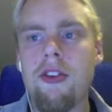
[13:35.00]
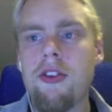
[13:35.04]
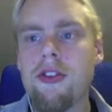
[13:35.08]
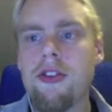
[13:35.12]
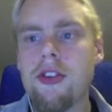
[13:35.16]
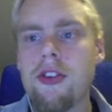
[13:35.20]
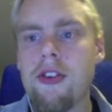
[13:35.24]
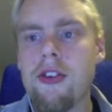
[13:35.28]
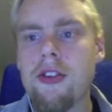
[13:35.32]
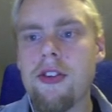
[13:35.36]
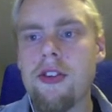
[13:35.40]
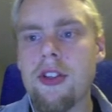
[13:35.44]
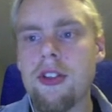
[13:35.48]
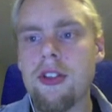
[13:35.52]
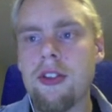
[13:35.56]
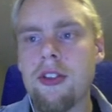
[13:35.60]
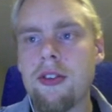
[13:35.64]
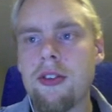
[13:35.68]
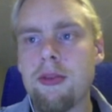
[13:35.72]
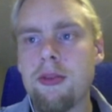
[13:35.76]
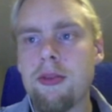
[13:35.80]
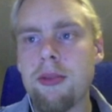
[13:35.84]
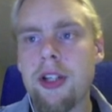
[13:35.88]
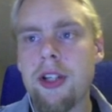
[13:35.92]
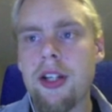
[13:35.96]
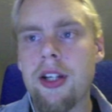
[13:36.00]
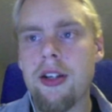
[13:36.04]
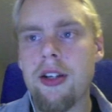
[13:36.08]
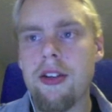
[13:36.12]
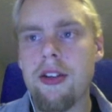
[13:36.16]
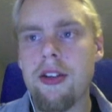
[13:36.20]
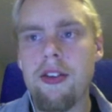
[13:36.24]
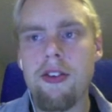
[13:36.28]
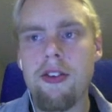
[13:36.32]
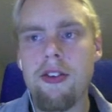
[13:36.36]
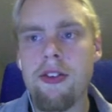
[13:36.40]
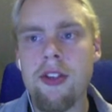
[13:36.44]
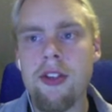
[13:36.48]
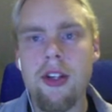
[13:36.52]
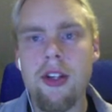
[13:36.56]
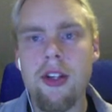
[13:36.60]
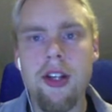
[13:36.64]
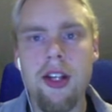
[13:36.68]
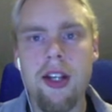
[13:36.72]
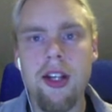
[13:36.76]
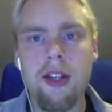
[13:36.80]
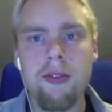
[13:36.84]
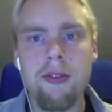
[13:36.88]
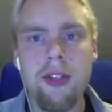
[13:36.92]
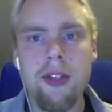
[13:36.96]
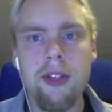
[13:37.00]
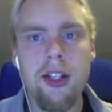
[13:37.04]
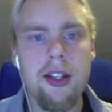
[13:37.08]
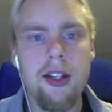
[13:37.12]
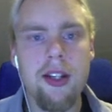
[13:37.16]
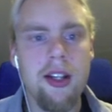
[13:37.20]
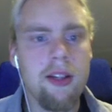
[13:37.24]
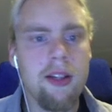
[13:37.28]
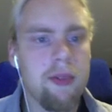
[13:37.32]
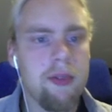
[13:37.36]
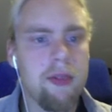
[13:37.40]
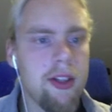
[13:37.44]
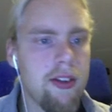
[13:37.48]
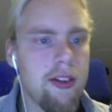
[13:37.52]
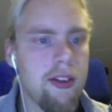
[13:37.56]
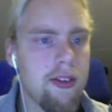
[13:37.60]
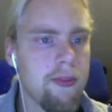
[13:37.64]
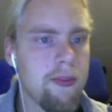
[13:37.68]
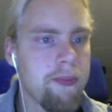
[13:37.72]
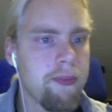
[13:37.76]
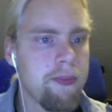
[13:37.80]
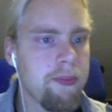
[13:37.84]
just a lone player. This is not a game. We need enemies.